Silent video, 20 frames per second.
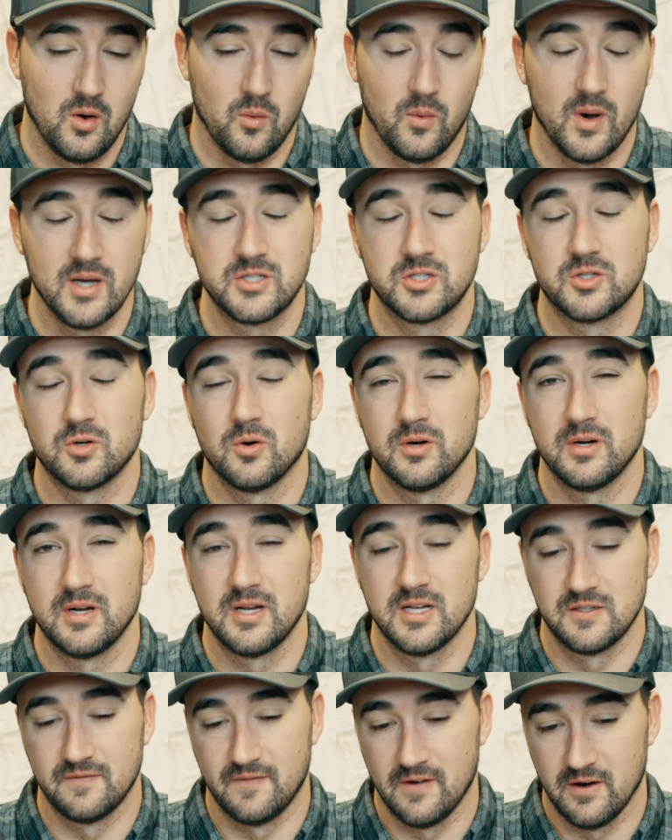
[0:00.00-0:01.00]
West
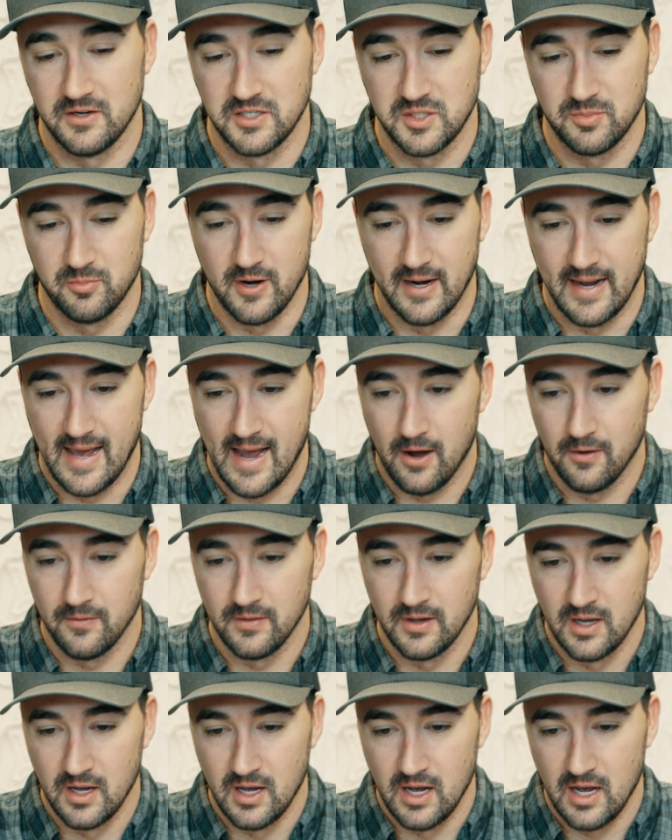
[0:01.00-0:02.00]
Jordan is very spread out.